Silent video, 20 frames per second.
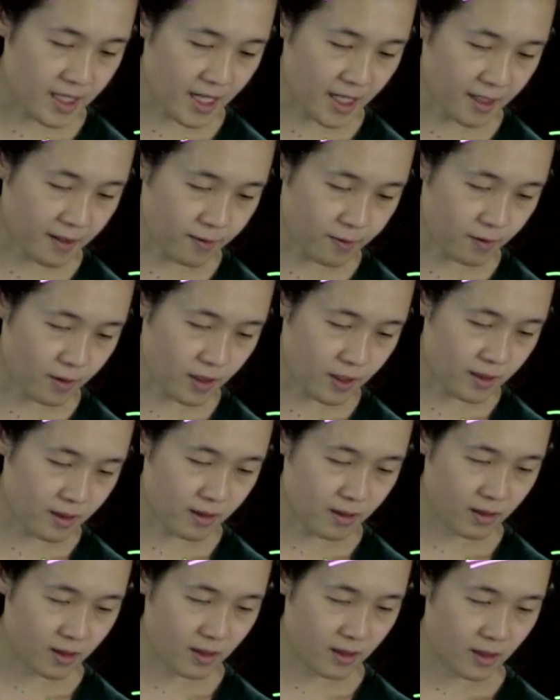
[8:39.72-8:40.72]
negative 1.
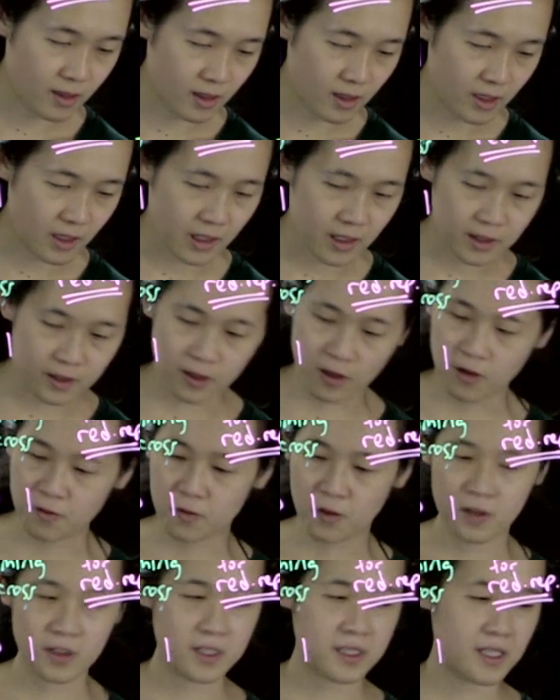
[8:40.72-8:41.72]
So
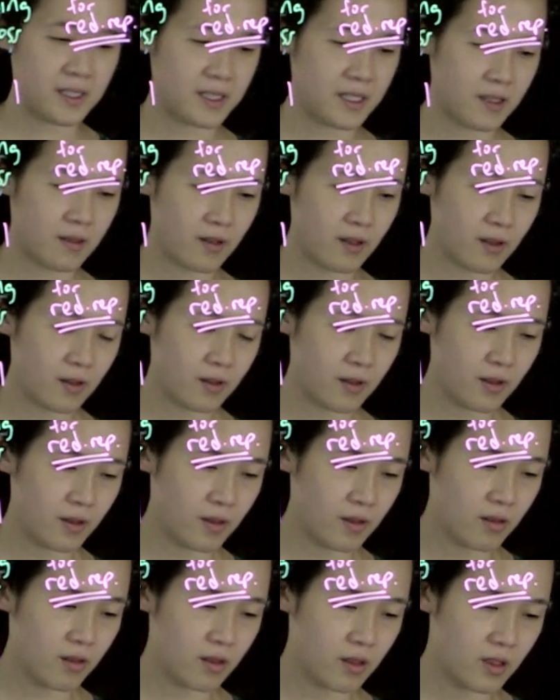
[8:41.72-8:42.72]
overall, this is 0.
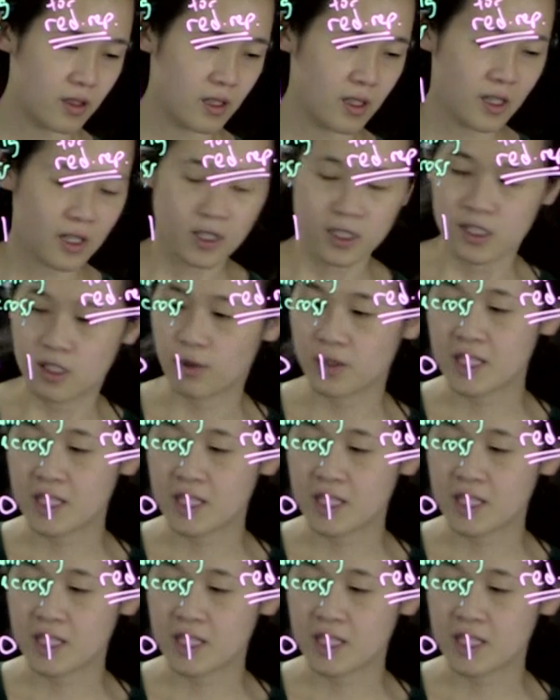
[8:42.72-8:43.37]
So what